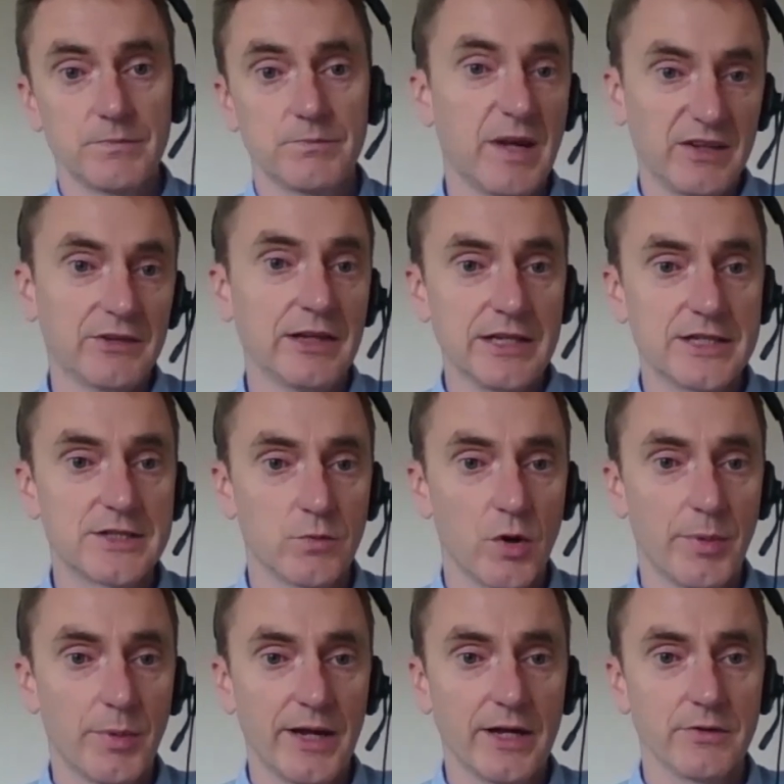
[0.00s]
basically
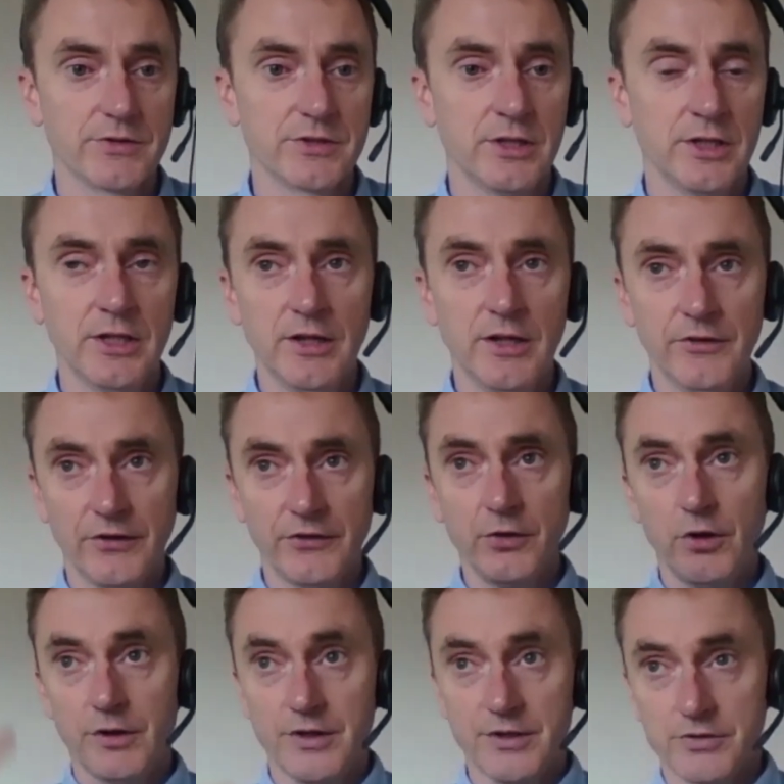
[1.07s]
swap out. So it's
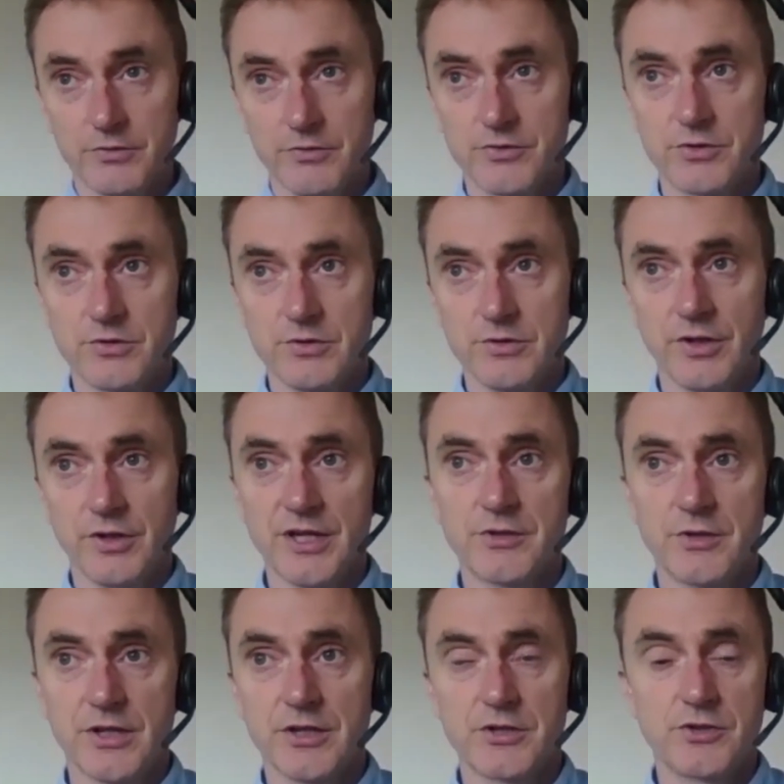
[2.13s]
not at the not
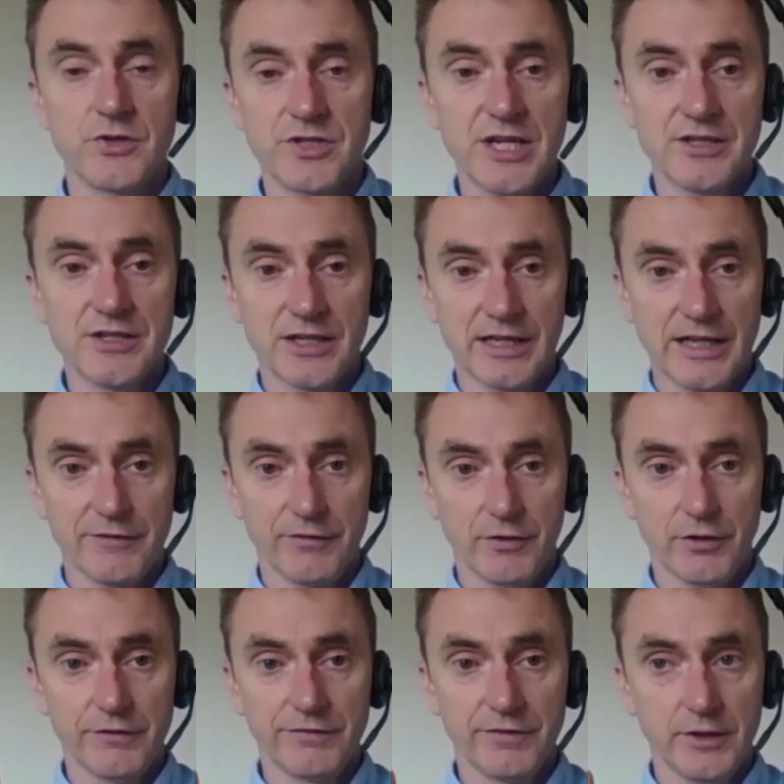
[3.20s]
necessarily at the strategic level
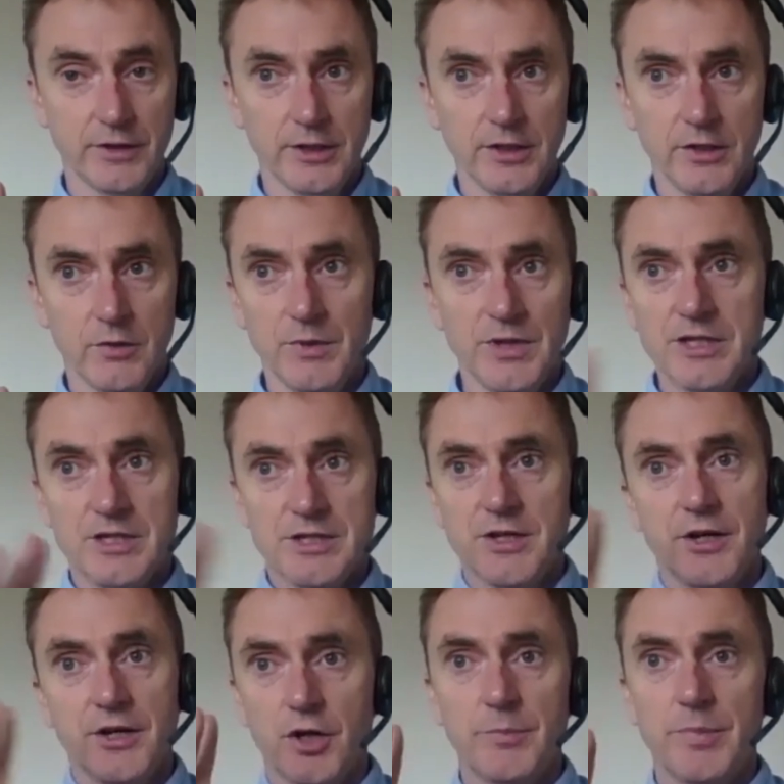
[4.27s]
of we need to
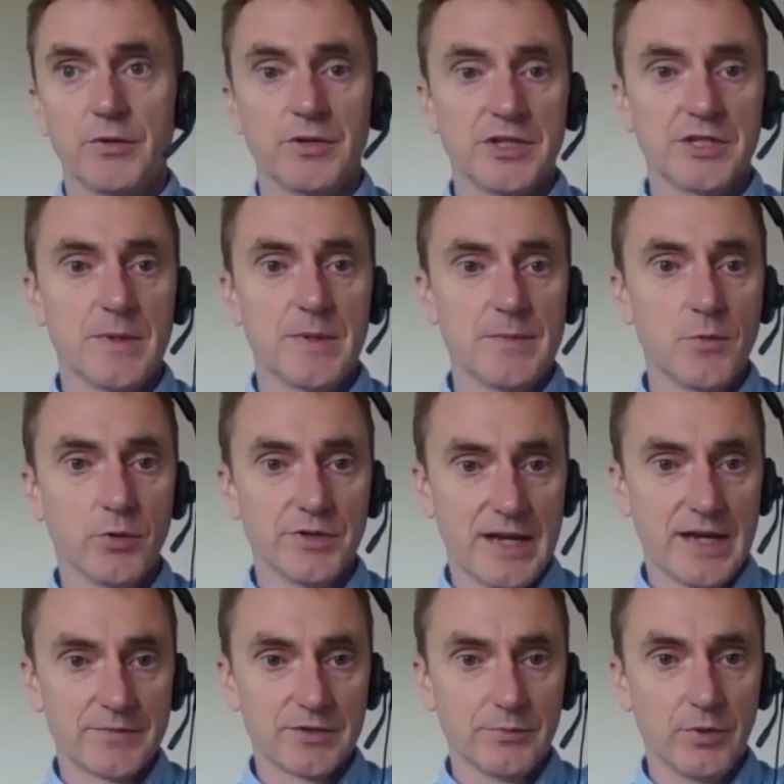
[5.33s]
design our buildings to be more
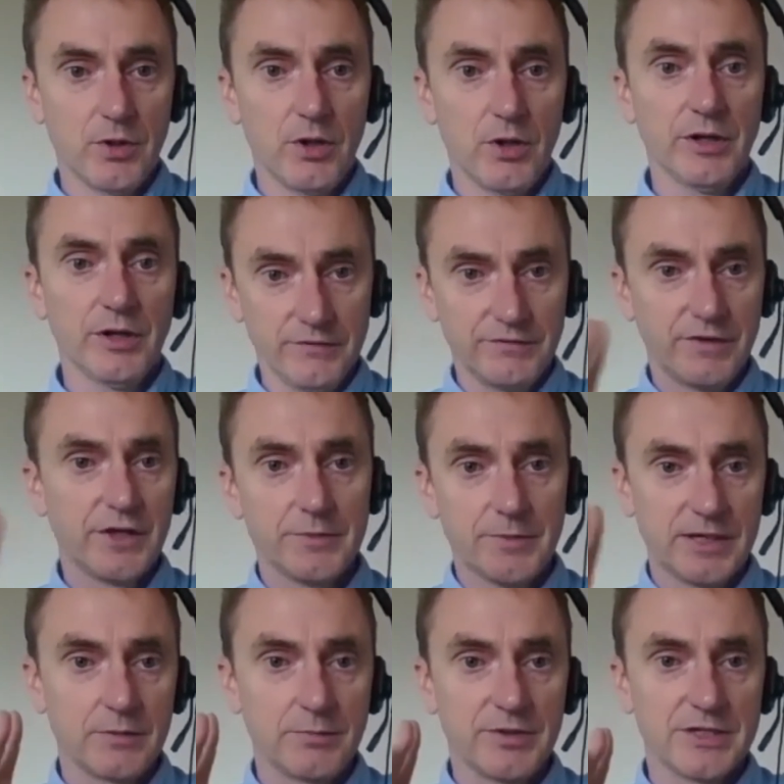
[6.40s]
adaptable and
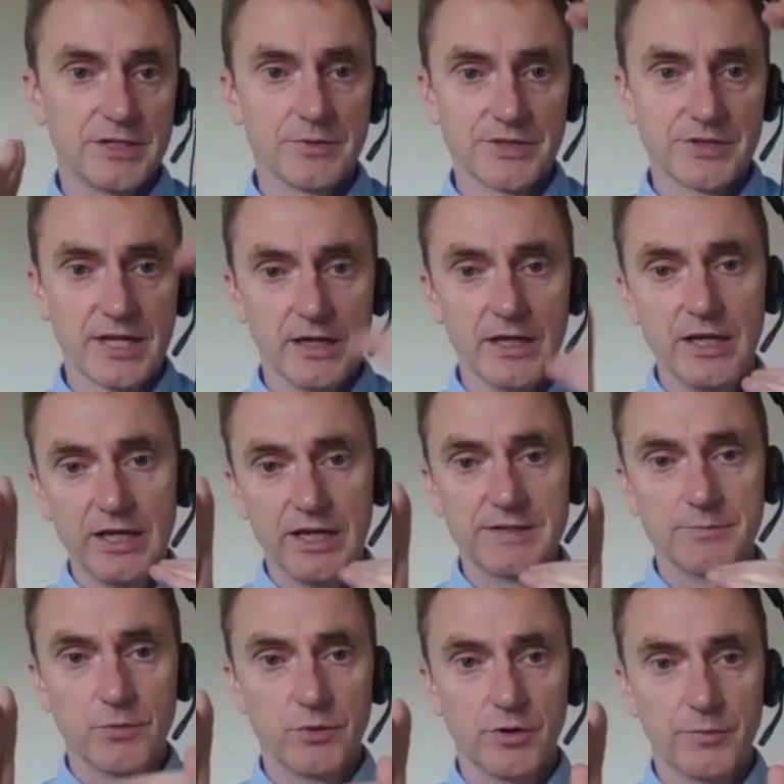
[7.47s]
fundamental principles there.
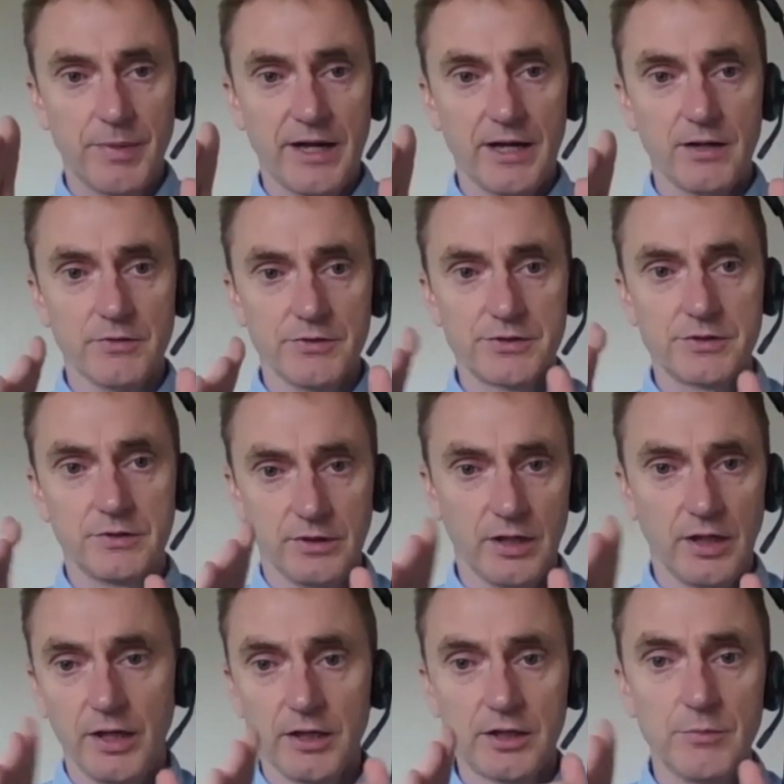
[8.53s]
It's more about
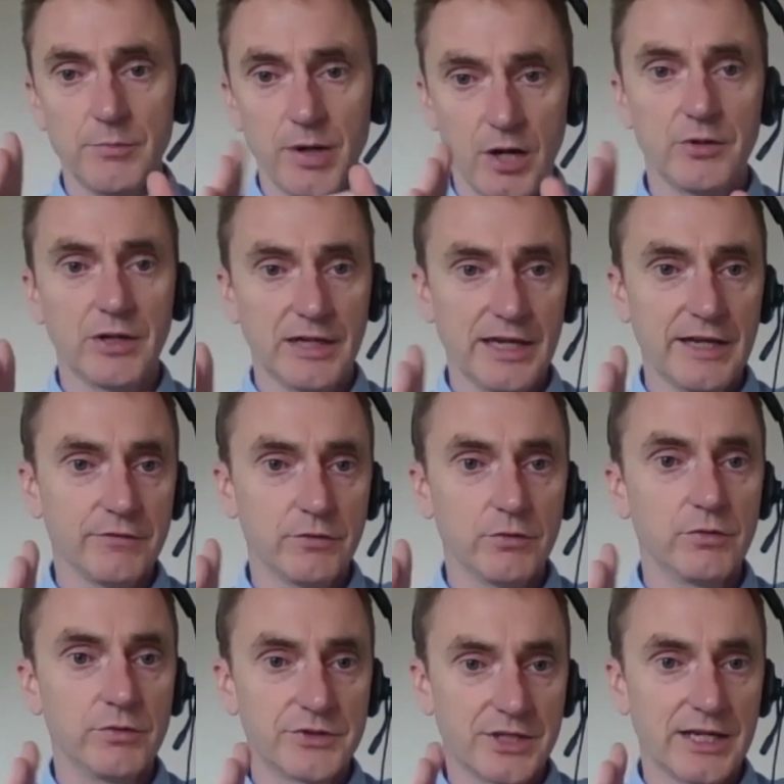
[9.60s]
component
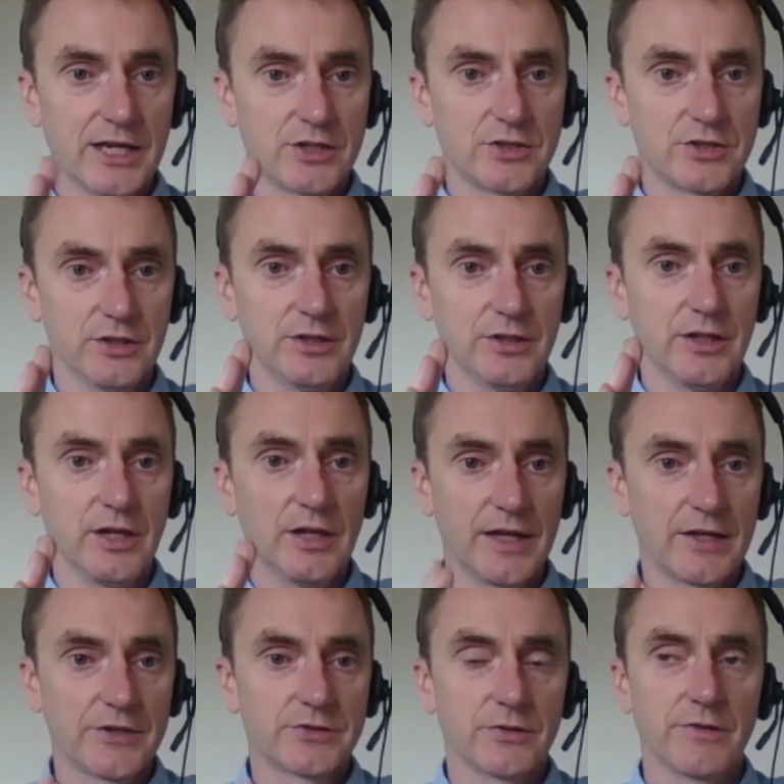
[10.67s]
level selection and
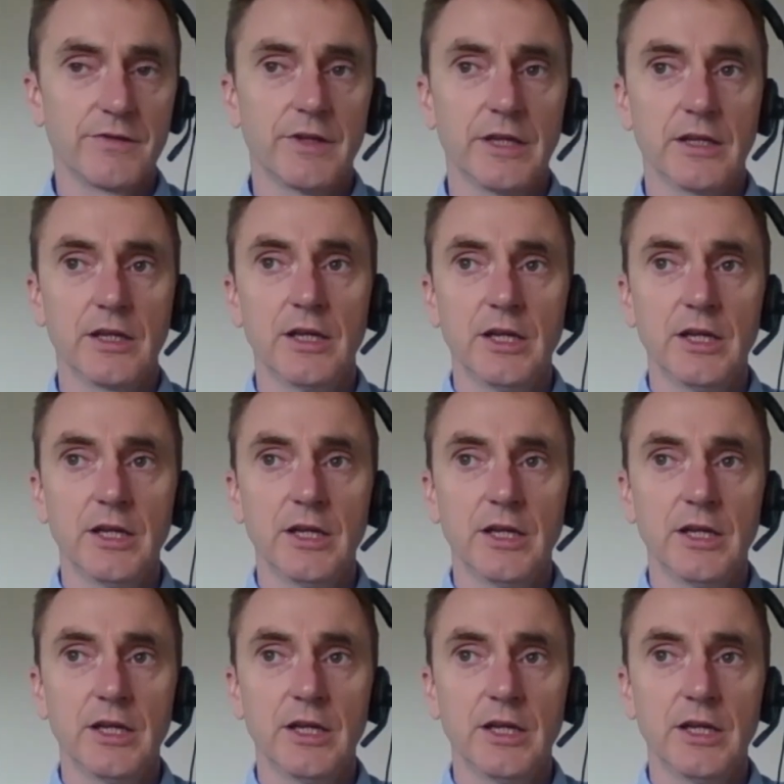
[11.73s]
that sort of thing.